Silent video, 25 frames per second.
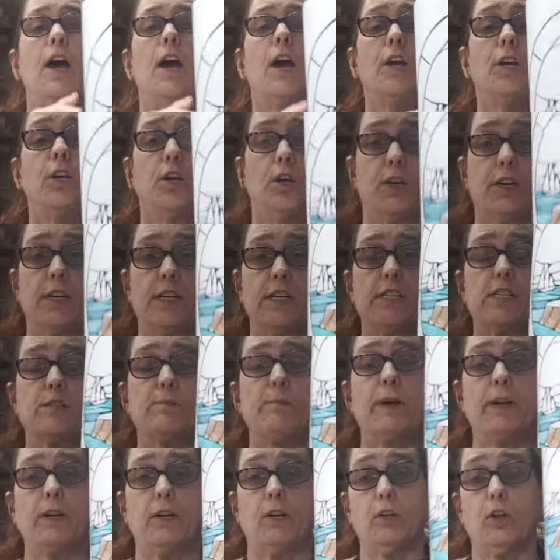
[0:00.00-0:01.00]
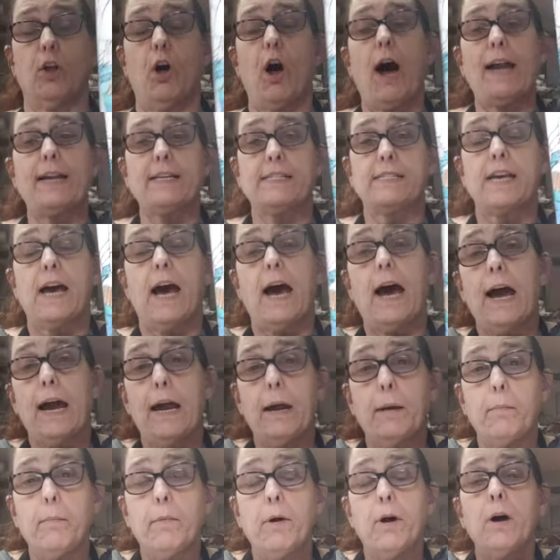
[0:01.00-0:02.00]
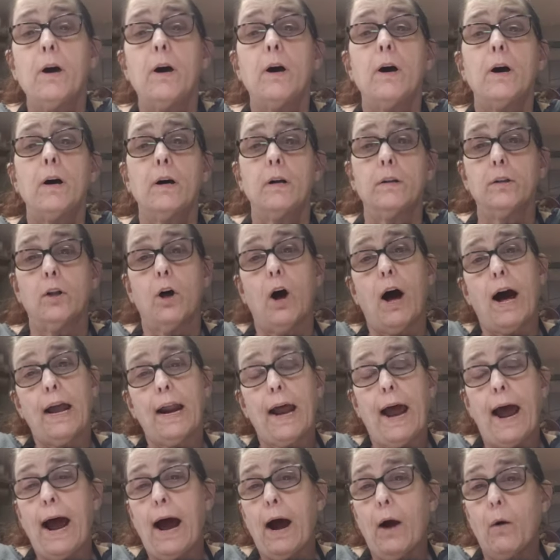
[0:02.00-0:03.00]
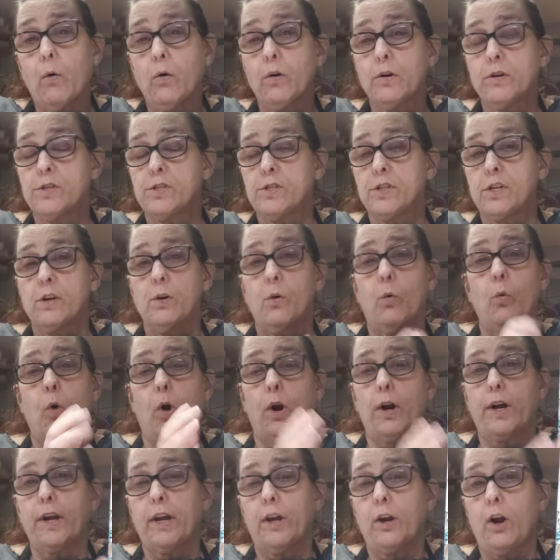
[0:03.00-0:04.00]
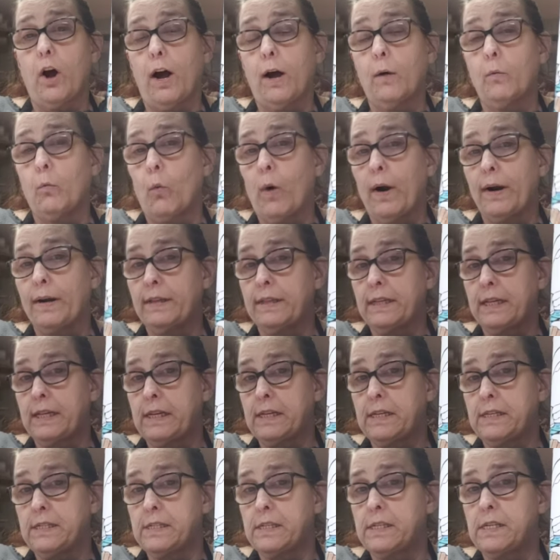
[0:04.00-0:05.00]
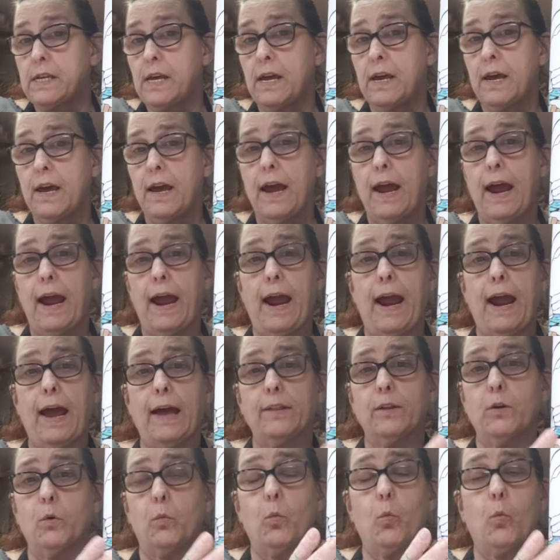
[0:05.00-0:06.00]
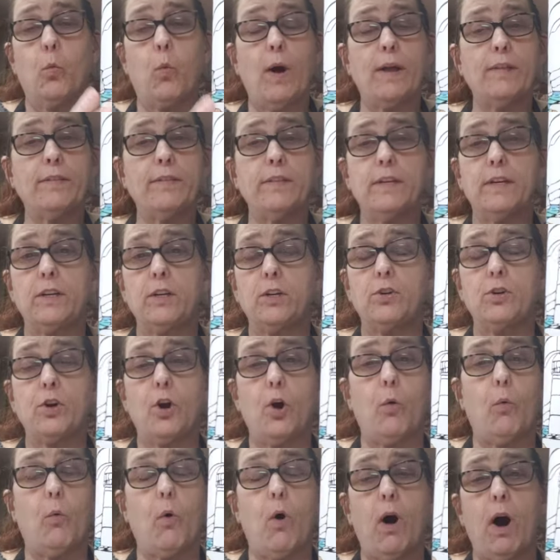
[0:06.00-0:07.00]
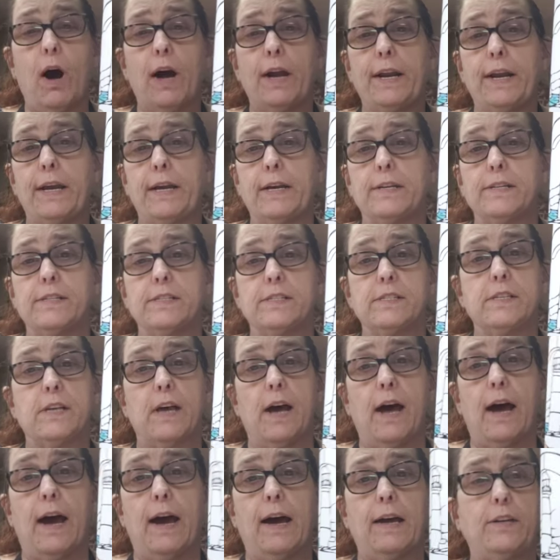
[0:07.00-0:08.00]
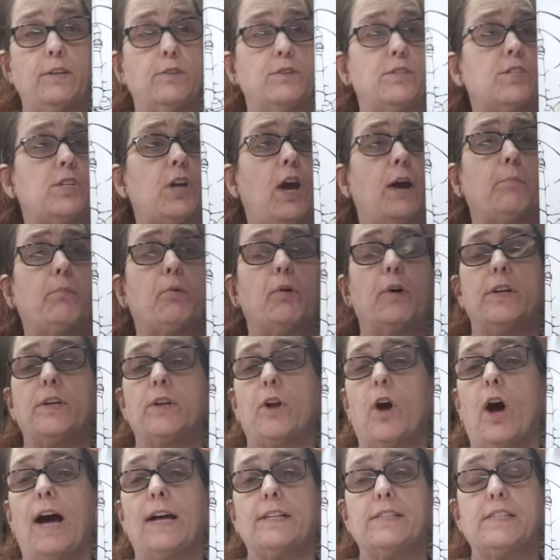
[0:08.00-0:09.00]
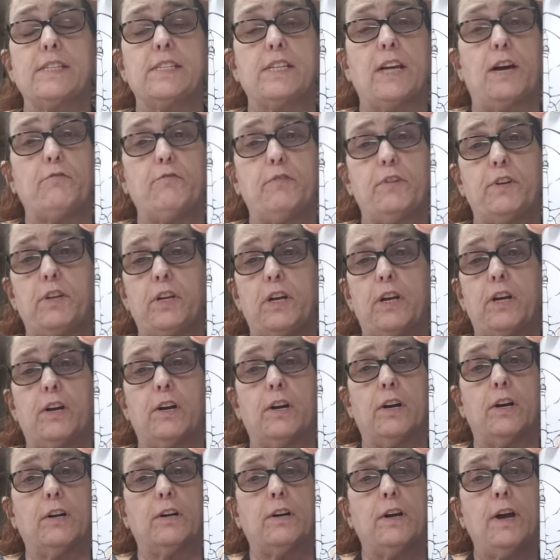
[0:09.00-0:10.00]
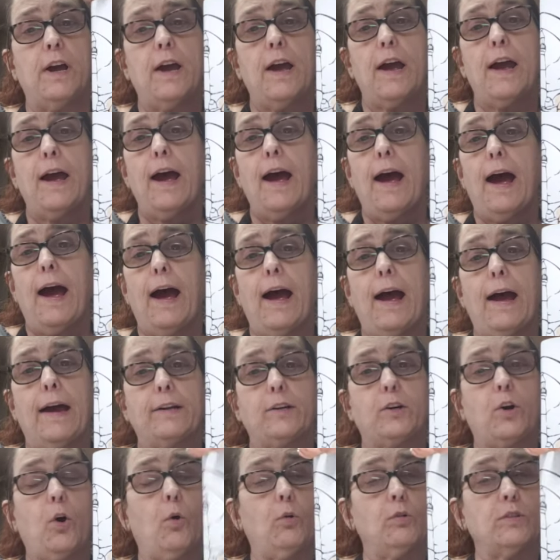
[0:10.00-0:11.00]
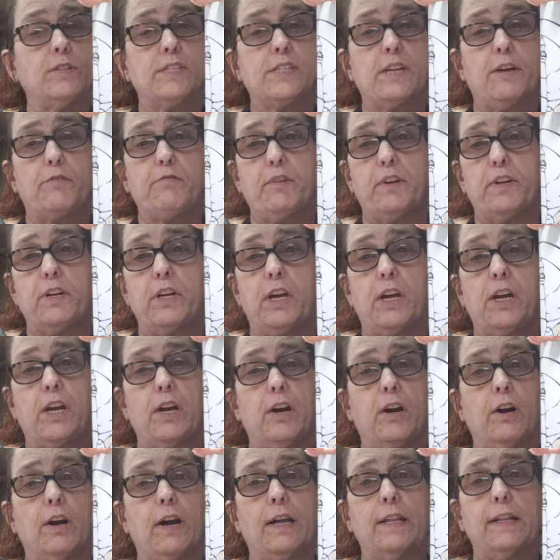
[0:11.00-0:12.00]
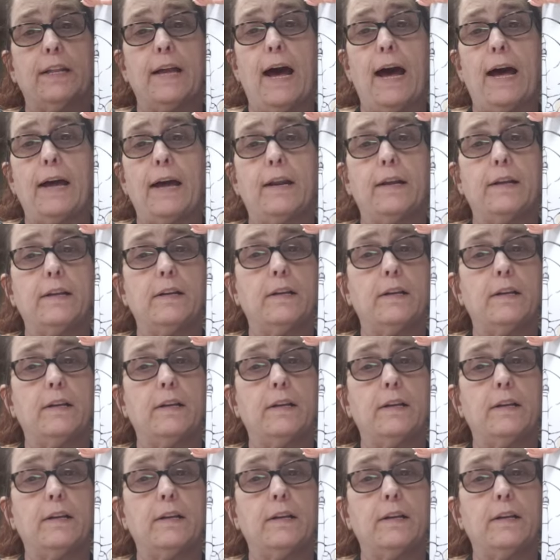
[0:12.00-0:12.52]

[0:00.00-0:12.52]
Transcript: You're going to spend a lot of time, a lot of hours working on one of these. And the one thing you don't want is you start putting hot stuff in here and cold stuff in here, and that